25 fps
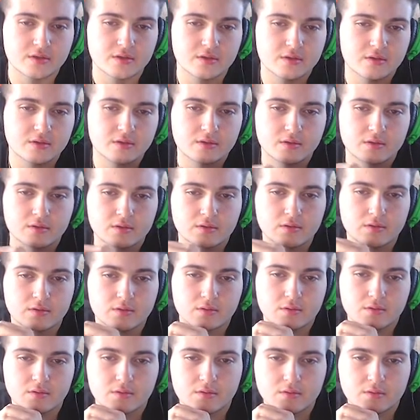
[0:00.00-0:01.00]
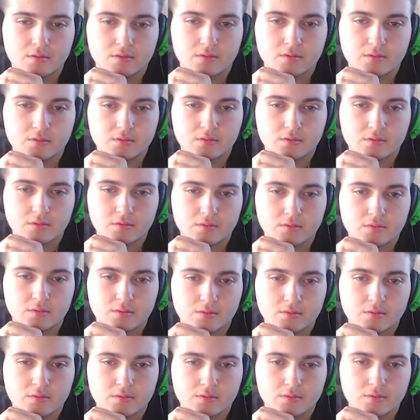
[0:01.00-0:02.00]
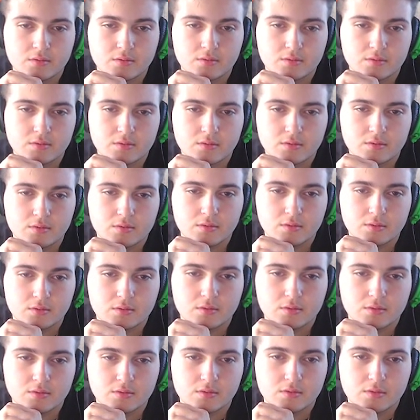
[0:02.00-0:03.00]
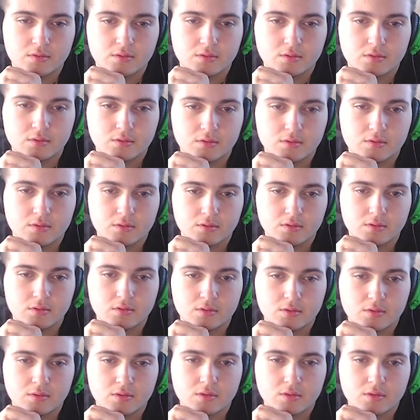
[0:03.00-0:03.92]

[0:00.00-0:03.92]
[no speech]